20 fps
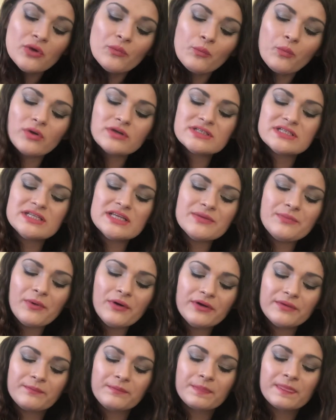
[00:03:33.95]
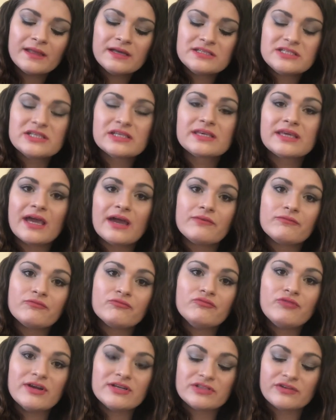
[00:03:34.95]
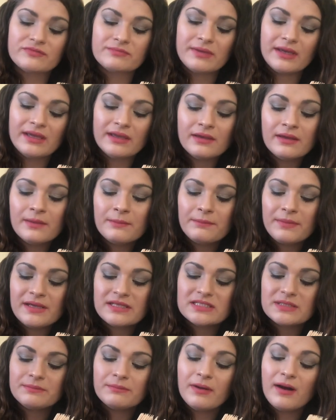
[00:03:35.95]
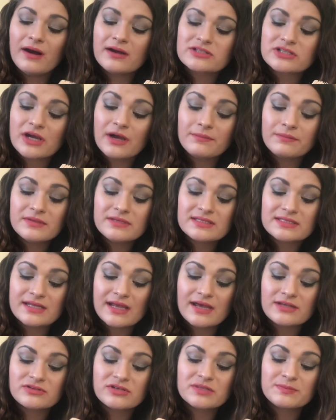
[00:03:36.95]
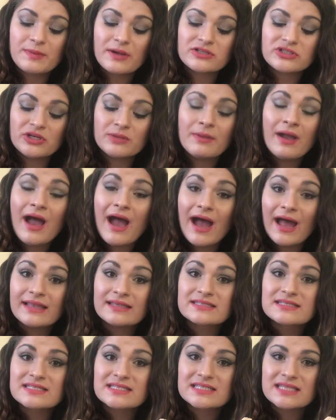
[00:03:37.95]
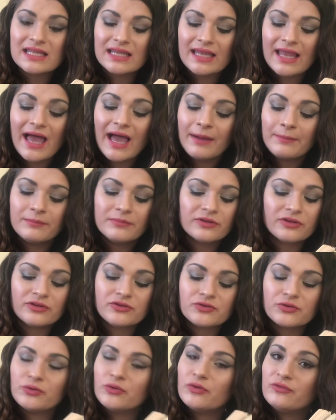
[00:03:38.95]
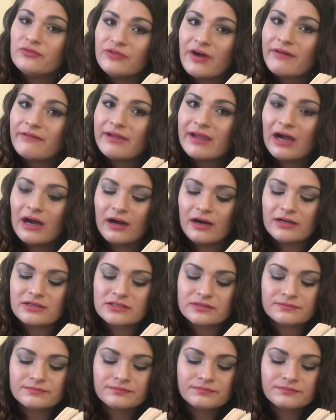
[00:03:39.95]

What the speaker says: "What did he want?" "To get rid of me." Peter marched up the stairs to his bedroom and slammed the door very hard.